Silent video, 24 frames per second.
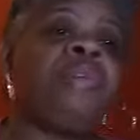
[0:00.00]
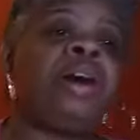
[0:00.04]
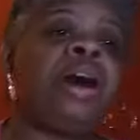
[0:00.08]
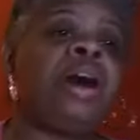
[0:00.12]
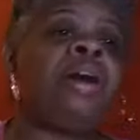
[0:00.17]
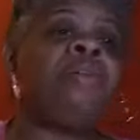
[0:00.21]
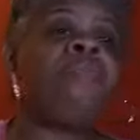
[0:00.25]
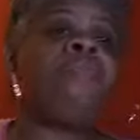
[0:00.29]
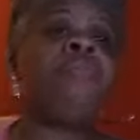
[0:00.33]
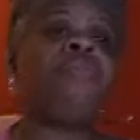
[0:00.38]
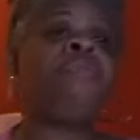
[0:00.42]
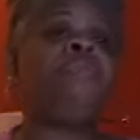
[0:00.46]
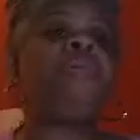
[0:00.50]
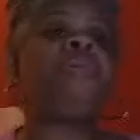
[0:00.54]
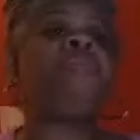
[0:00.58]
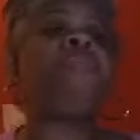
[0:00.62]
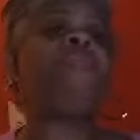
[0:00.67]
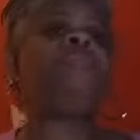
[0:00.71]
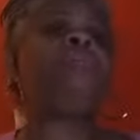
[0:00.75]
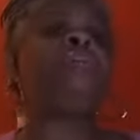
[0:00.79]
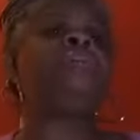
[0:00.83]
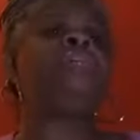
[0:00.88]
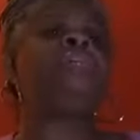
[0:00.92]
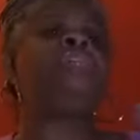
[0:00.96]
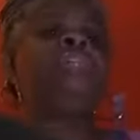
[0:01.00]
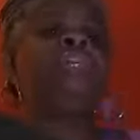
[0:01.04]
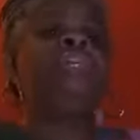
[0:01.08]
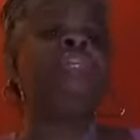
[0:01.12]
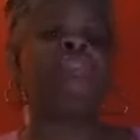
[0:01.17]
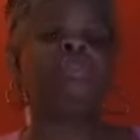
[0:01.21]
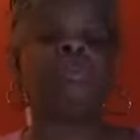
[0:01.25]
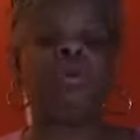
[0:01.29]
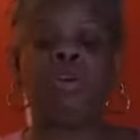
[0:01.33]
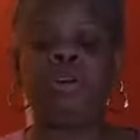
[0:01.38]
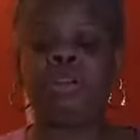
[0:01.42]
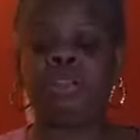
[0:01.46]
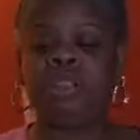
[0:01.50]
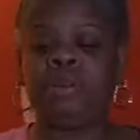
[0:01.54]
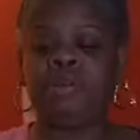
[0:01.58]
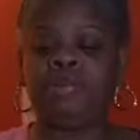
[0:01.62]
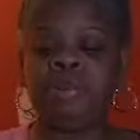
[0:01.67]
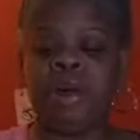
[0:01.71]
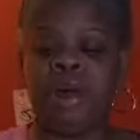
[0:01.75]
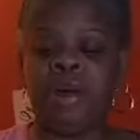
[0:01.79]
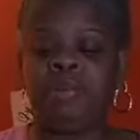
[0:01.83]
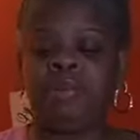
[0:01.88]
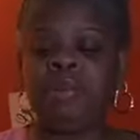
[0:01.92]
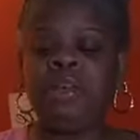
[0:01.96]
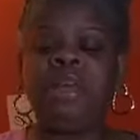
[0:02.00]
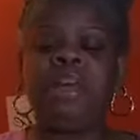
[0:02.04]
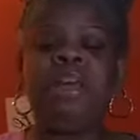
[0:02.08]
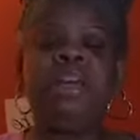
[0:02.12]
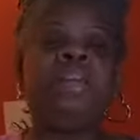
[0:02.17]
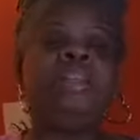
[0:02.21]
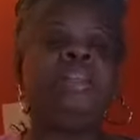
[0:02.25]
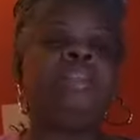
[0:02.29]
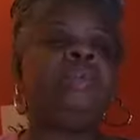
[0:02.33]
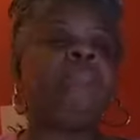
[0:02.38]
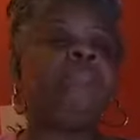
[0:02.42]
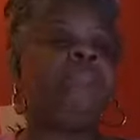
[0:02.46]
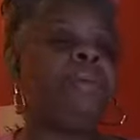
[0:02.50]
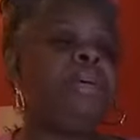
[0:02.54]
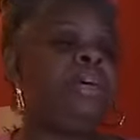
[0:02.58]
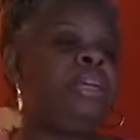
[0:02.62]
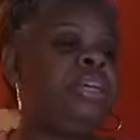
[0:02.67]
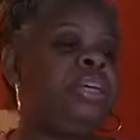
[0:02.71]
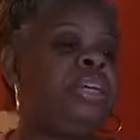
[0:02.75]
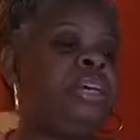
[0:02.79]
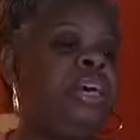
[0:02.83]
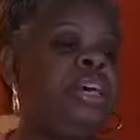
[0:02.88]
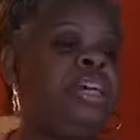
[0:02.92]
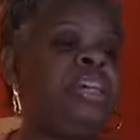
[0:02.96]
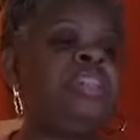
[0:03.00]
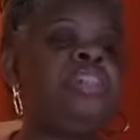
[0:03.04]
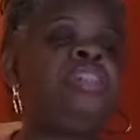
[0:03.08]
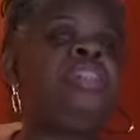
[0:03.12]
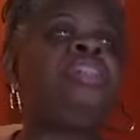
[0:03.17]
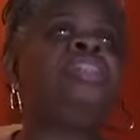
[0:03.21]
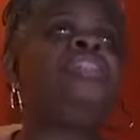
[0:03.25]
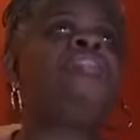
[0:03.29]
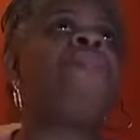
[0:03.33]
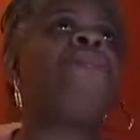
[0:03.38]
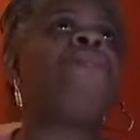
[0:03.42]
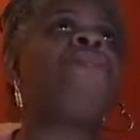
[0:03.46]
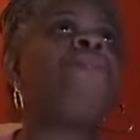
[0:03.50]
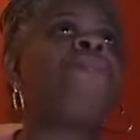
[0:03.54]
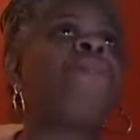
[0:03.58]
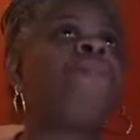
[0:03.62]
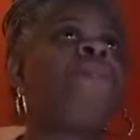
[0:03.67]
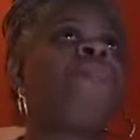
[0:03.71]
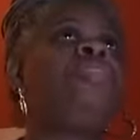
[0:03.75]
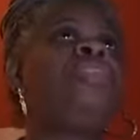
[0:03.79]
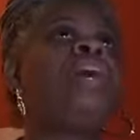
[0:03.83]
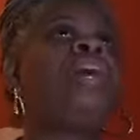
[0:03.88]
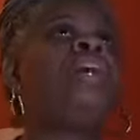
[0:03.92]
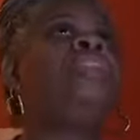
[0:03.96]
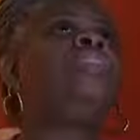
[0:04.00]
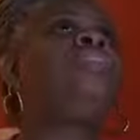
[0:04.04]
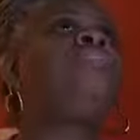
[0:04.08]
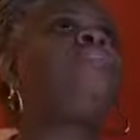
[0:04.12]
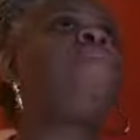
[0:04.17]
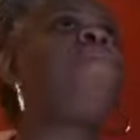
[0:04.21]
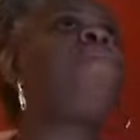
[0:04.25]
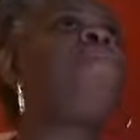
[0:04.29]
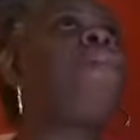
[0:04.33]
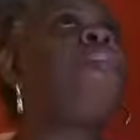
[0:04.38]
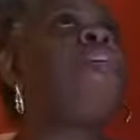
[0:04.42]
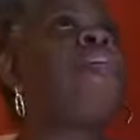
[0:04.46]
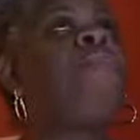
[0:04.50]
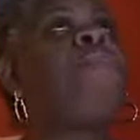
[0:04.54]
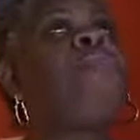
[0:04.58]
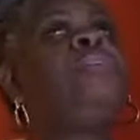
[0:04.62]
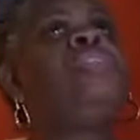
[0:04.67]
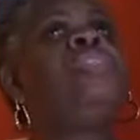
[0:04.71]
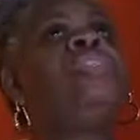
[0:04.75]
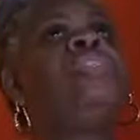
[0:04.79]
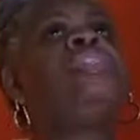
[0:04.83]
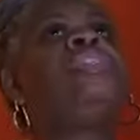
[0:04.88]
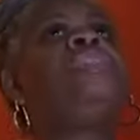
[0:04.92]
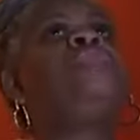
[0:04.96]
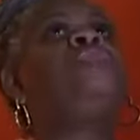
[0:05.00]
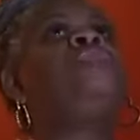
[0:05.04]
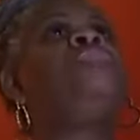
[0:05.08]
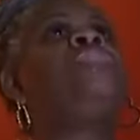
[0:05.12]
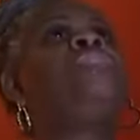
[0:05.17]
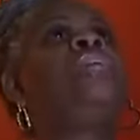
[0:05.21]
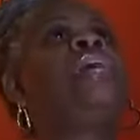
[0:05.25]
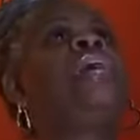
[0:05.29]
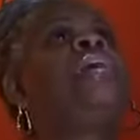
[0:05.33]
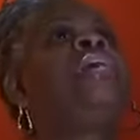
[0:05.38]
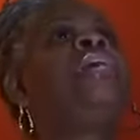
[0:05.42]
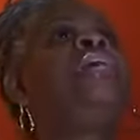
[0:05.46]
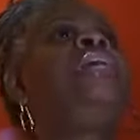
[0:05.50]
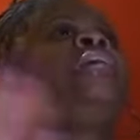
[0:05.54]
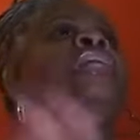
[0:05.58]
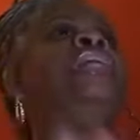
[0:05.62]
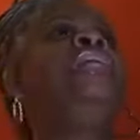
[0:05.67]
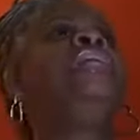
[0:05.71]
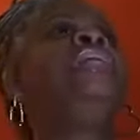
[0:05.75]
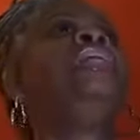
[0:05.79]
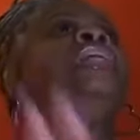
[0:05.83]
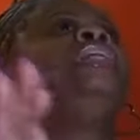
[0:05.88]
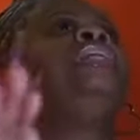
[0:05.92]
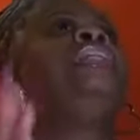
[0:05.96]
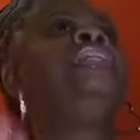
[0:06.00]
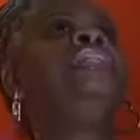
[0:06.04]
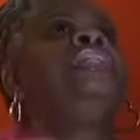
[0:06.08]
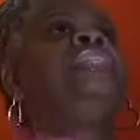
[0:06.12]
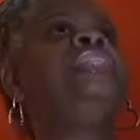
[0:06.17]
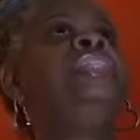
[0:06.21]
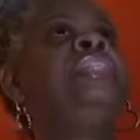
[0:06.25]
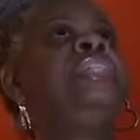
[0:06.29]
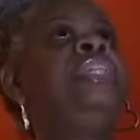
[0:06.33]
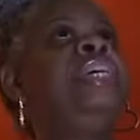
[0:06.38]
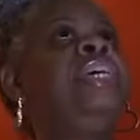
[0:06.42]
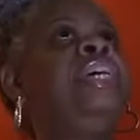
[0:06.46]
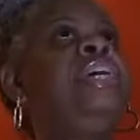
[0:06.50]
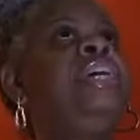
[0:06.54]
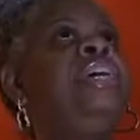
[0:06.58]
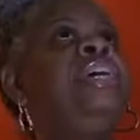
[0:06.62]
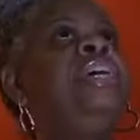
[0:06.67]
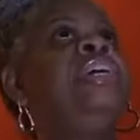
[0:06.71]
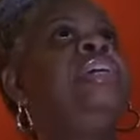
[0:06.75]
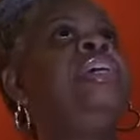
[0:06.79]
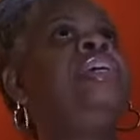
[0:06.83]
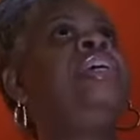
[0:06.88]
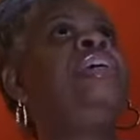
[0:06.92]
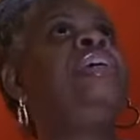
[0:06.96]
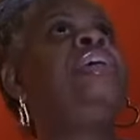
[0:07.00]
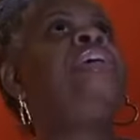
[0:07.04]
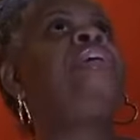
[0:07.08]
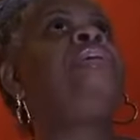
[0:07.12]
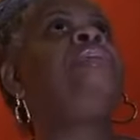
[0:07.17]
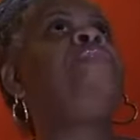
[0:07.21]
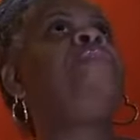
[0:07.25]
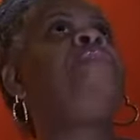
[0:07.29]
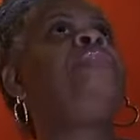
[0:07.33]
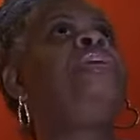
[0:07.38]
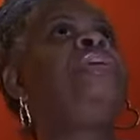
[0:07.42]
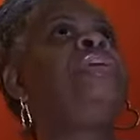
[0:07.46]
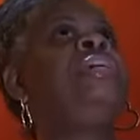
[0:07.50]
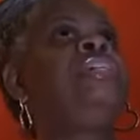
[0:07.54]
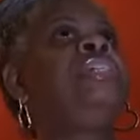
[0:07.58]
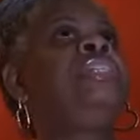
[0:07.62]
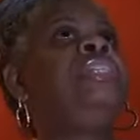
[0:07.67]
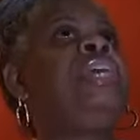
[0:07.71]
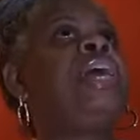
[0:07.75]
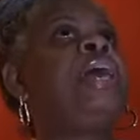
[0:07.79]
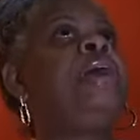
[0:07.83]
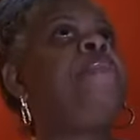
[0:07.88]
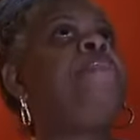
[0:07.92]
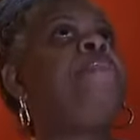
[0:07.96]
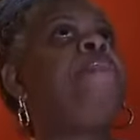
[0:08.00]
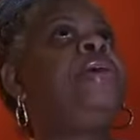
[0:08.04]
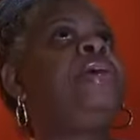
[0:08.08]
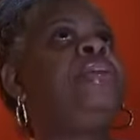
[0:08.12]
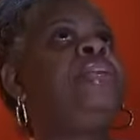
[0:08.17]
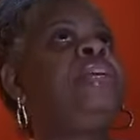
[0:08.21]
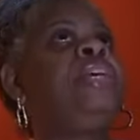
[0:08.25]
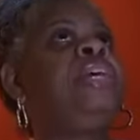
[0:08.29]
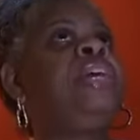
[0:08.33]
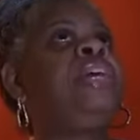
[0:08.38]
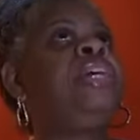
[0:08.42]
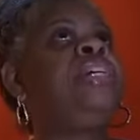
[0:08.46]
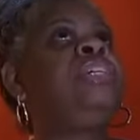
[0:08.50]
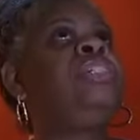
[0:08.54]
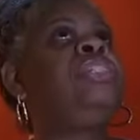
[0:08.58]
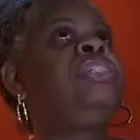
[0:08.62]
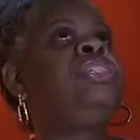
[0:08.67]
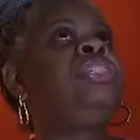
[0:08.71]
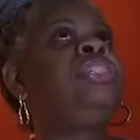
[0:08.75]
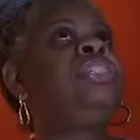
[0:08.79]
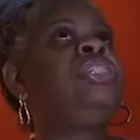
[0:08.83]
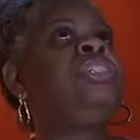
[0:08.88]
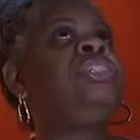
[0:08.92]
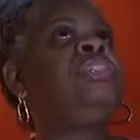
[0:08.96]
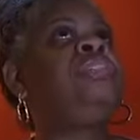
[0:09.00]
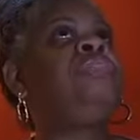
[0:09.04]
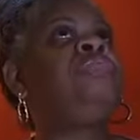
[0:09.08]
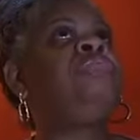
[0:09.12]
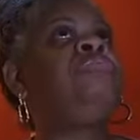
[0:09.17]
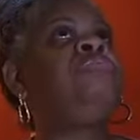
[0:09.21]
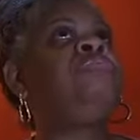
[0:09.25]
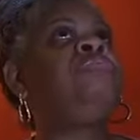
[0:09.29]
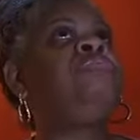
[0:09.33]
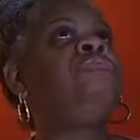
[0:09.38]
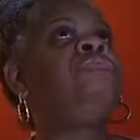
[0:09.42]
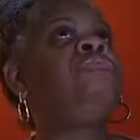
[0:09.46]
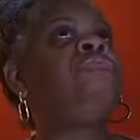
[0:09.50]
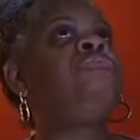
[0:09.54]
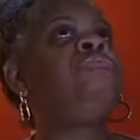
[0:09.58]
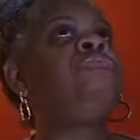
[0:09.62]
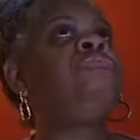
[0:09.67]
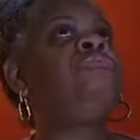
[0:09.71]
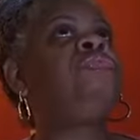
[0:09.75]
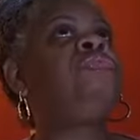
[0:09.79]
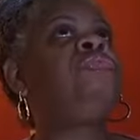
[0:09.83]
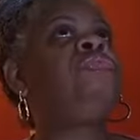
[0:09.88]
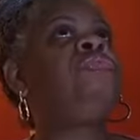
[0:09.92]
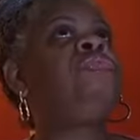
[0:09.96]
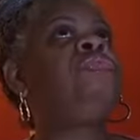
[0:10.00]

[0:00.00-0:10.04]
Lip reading: I remember because he talked about the Medicaid, because the pharmacist was like, he didn't understand, because that medication,